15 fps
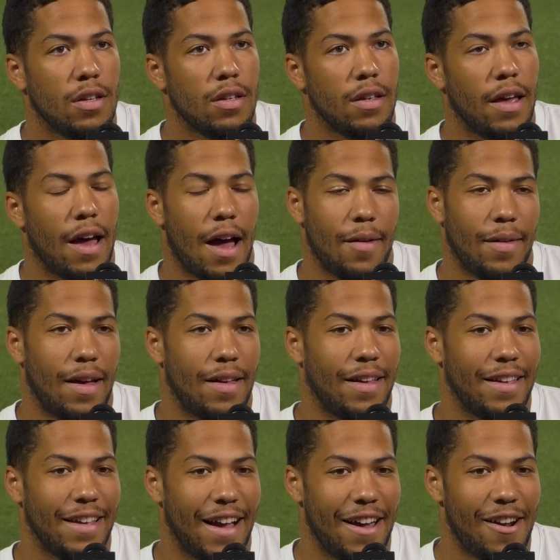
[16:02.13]
Yeah,
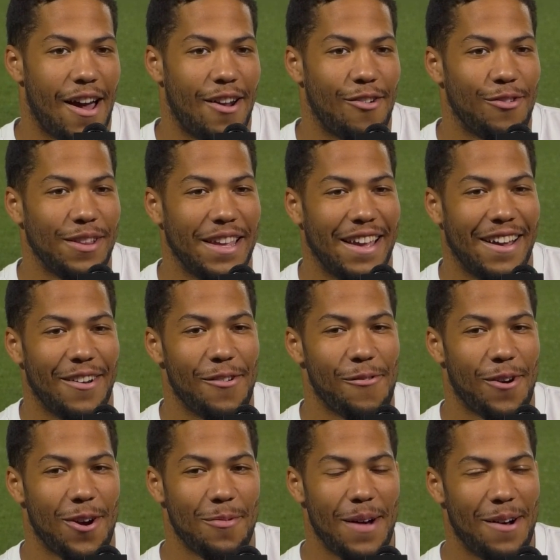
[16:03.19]
I don't really
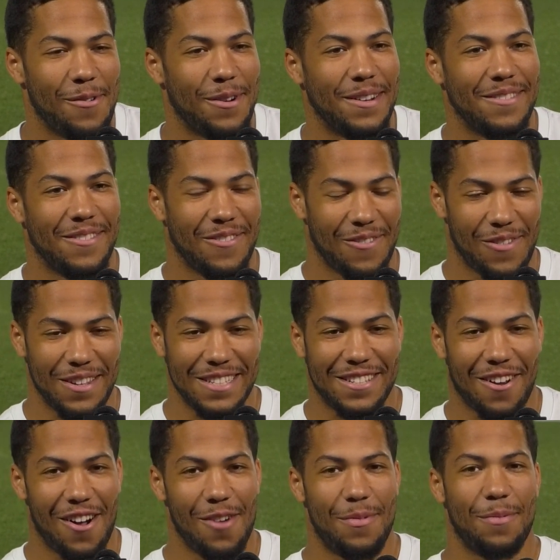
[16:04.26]
worry about when he's
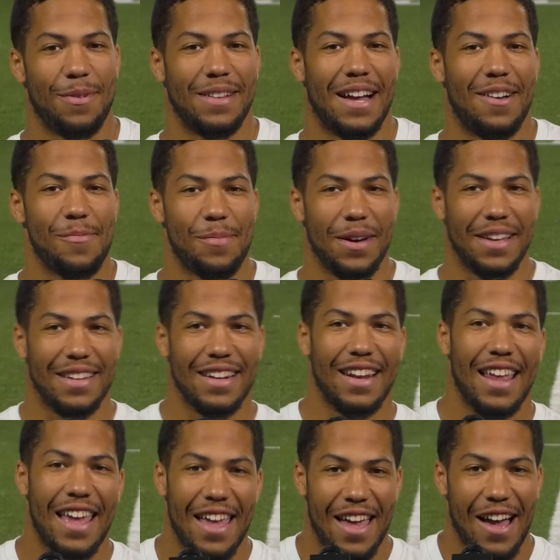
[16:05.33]
calling people out, but
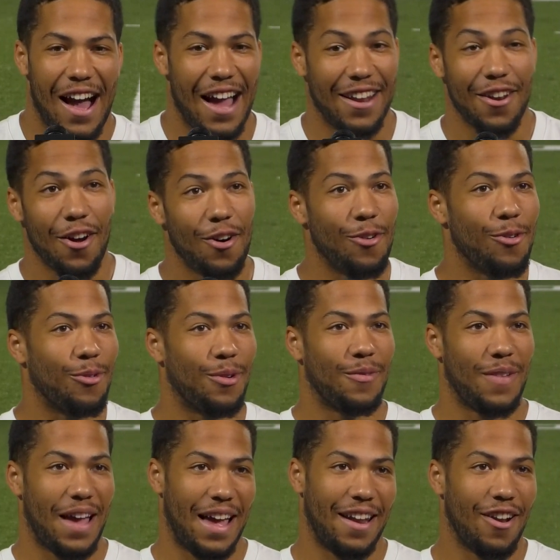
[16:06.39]
I know,
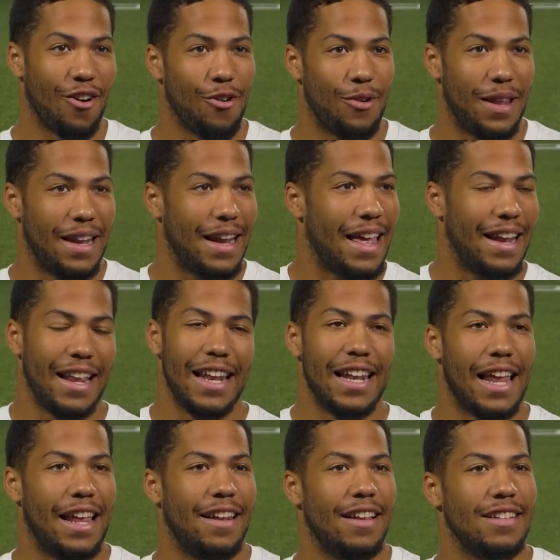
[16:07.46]
and it
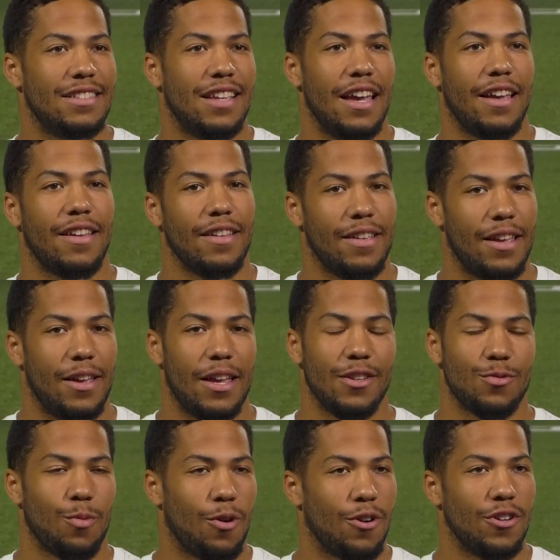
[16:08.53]
didn't take
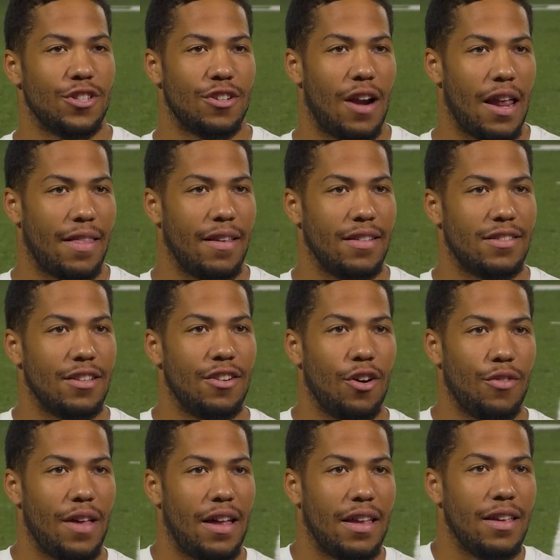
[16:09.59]
his words or anything to
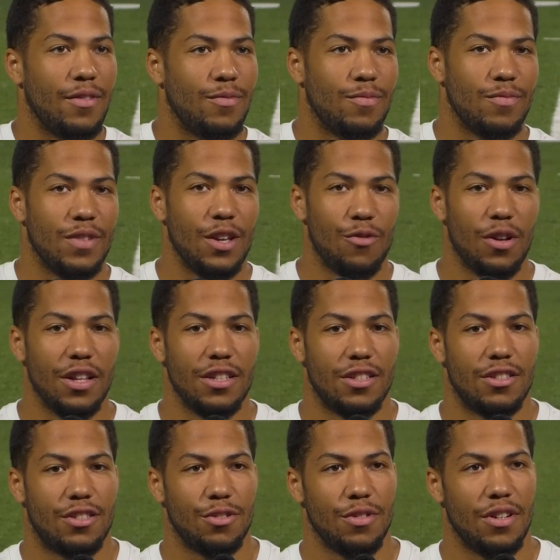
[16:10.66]
know that he really
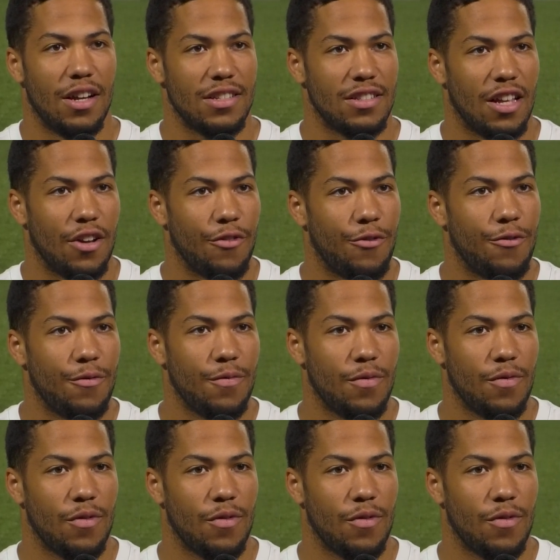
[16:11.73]
truly does love